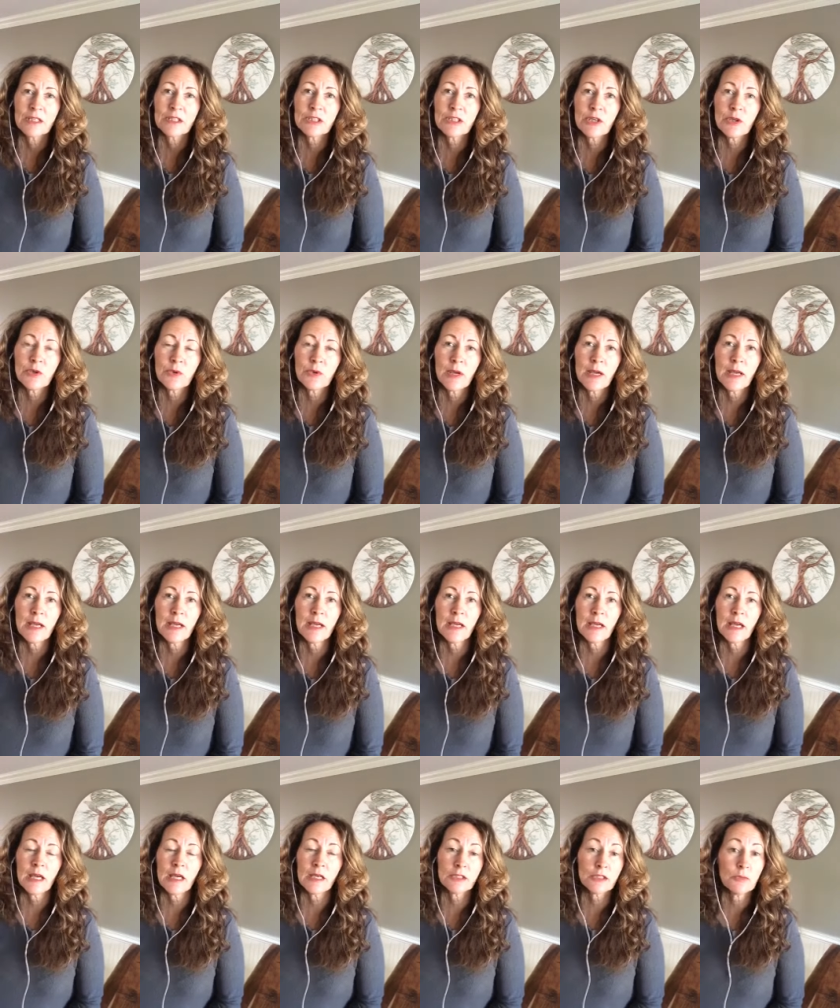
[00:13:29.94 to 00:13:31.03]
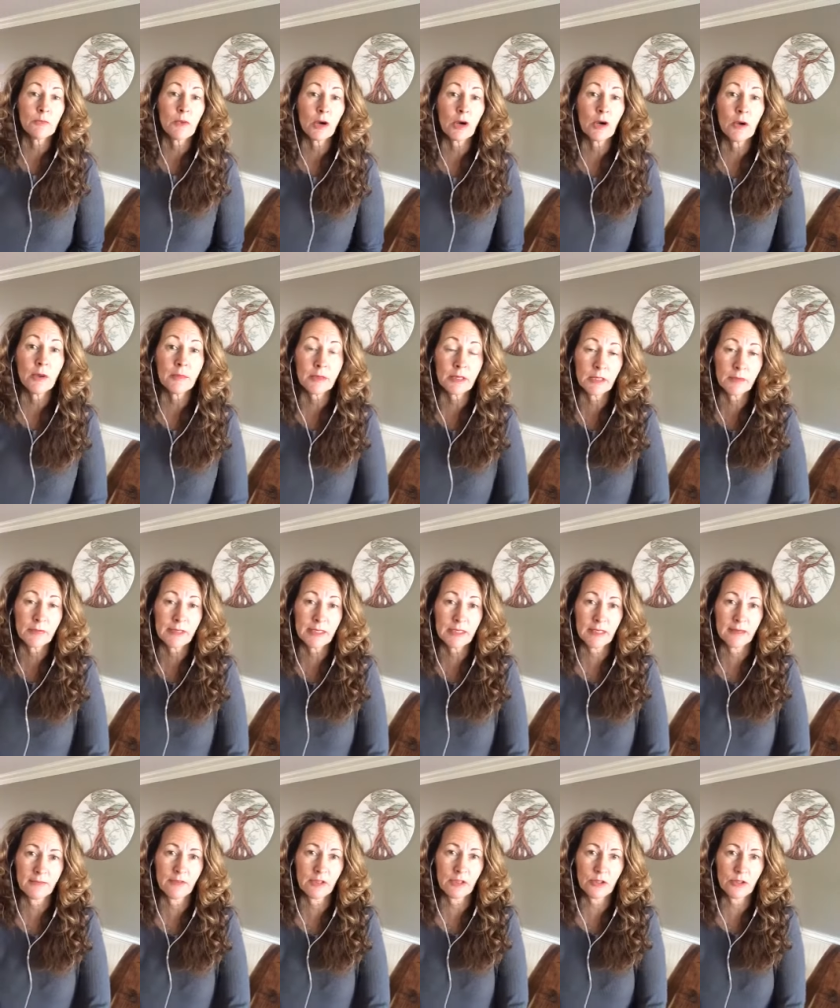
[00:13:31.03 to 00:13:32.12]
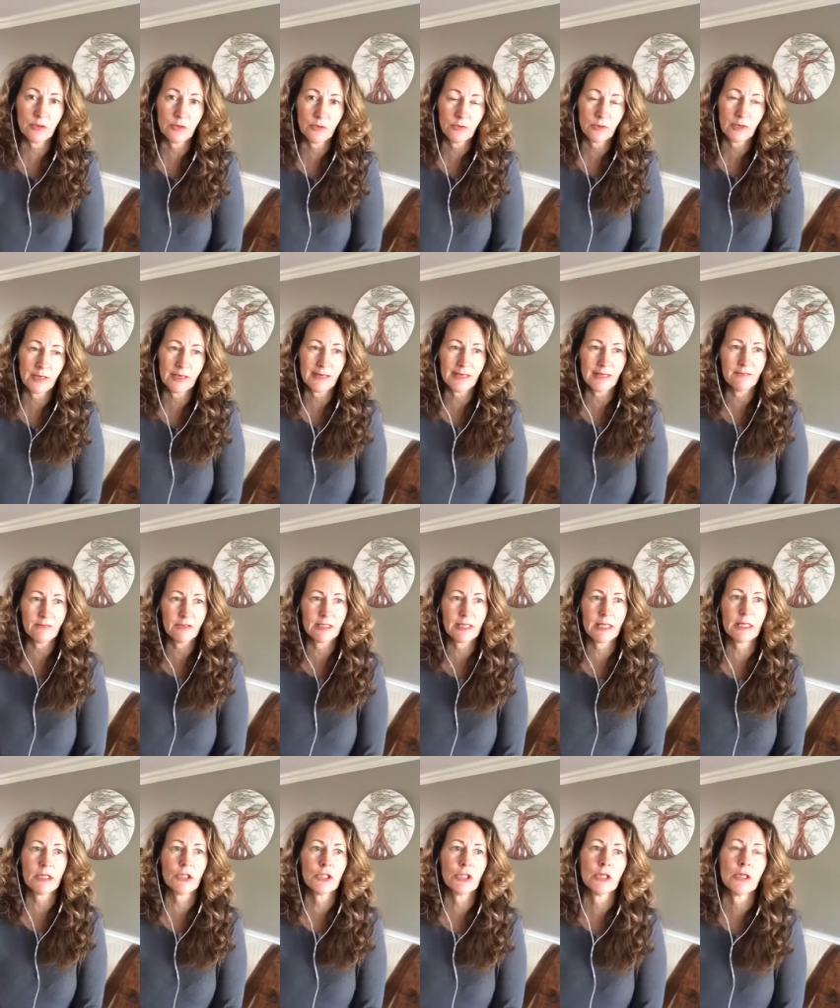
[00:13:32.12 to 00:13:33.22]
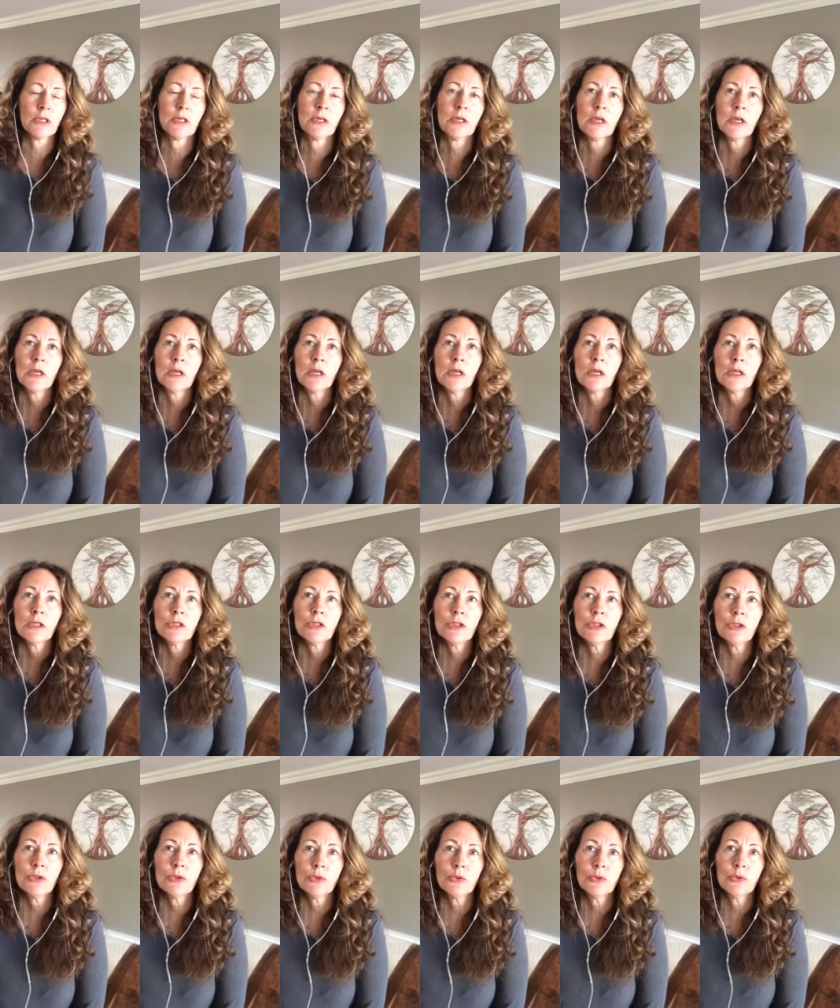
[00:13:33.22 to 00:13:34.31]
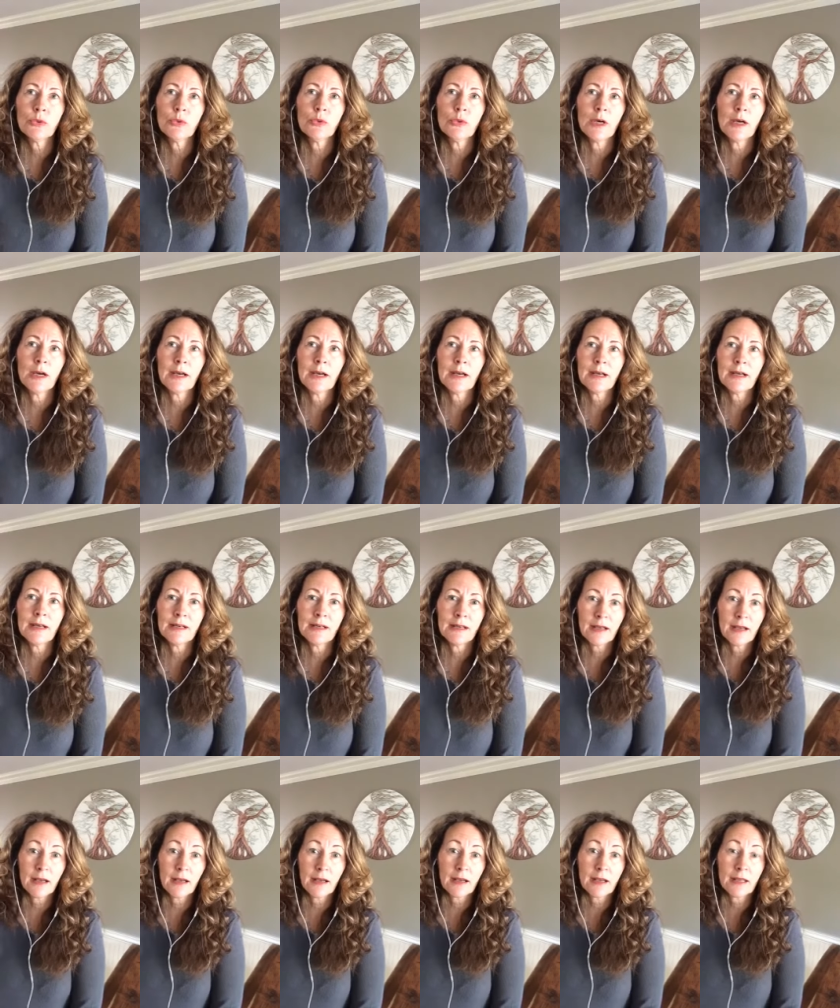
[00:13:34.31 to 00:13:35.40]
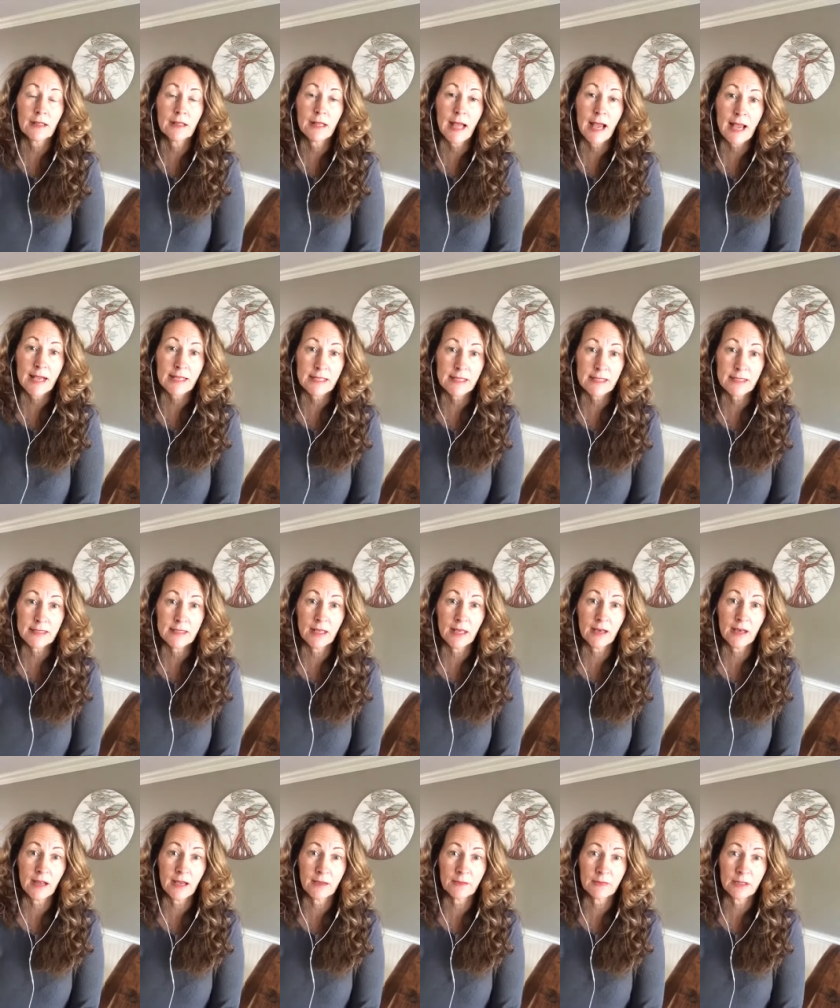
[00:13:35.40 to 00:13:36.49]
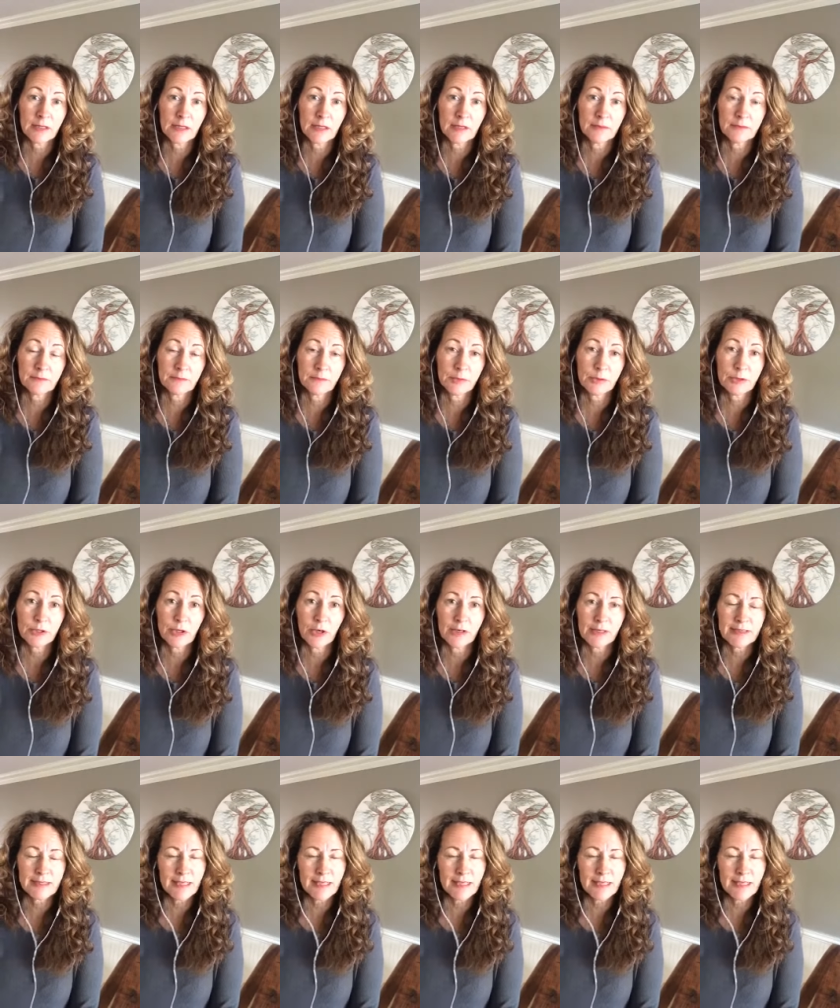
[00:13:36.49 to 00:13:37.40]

So uh, tomorrow I'm going to be giving you an invitation to uh, a class that I'm going to put on.